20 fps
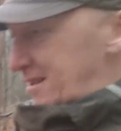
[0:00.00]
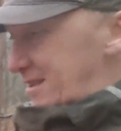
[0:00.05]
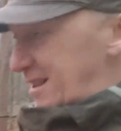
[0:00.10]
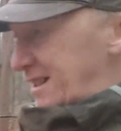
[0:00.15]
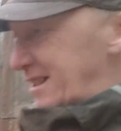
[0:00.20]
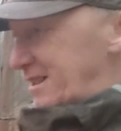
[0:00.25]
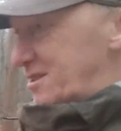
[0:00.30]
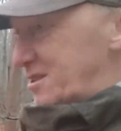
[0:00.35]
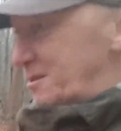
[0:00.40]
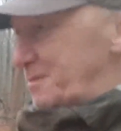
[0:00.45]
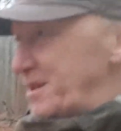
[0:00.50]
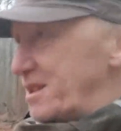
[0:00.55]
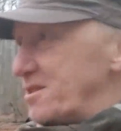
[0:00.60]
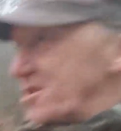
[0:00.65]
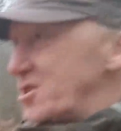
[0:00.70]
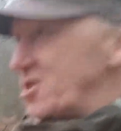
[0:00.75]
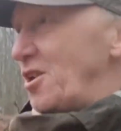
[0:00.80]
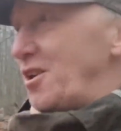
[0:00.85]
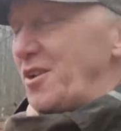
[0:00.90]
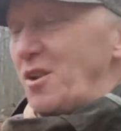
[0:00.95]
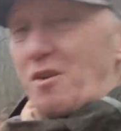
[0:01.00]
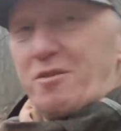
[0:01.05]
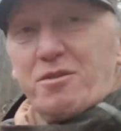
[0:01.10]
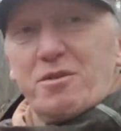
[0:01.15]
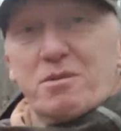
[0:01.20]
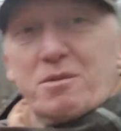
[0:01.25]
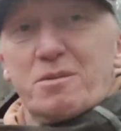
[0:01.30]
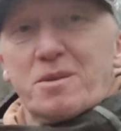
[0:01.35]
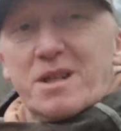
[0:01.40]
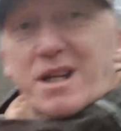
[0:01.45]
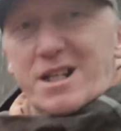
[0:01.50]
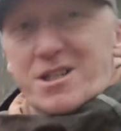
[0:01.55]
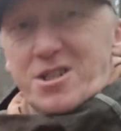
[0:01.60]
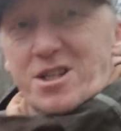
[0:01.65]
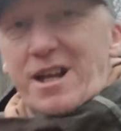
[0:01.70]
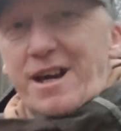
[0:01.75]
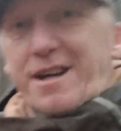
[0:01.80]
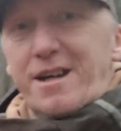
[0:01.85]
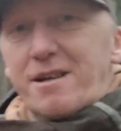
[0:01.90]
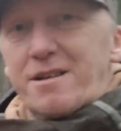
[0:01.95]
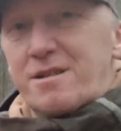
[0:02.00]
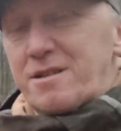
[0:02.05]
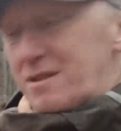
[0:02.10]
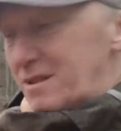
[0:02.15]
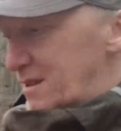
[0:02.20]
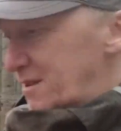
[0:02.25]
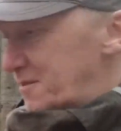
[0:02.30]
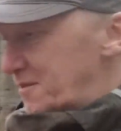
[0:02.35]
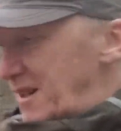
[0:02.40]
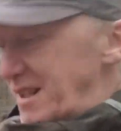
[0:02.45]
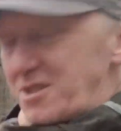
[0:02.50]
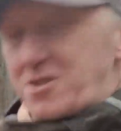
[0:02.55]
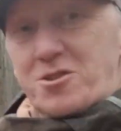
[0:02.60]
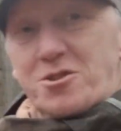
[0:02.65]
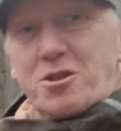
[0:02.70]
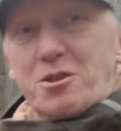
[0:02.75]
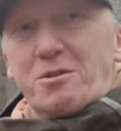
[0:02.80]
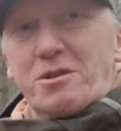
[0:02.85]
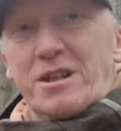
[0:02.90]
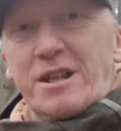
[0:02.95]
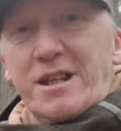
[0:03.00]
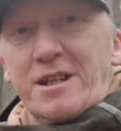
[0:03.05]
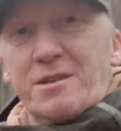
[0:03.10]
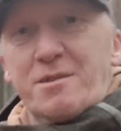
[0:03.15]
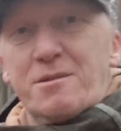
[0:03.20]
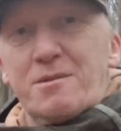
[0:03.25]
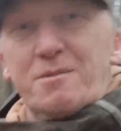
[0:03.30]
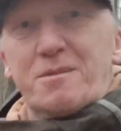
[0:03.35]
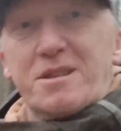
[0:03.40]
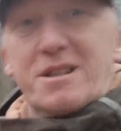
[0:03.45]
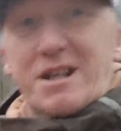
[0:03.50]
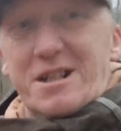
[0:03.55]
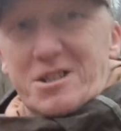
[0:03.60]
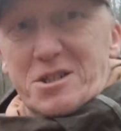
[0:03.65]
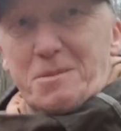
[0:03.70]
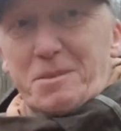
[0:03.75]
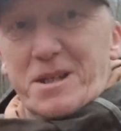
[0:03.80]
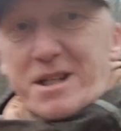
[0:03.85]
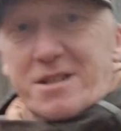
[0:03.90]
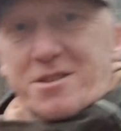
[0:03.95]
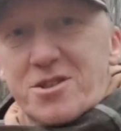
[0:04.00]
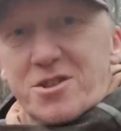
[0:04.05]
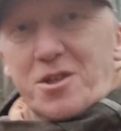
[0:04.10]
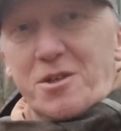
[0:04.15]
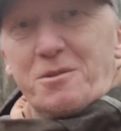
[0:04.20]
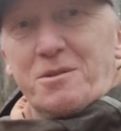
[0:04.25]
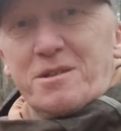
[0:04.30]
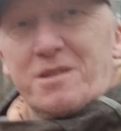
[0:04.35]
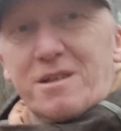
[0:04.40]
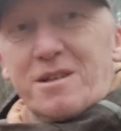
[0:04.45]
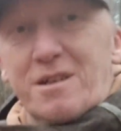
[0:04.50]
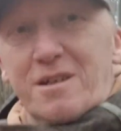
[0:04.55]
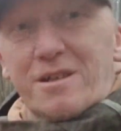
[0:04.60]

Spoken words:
Indeed. So we're going to sign off. We'll catch you later. Thanks for tuning in. We'll catch up again soon.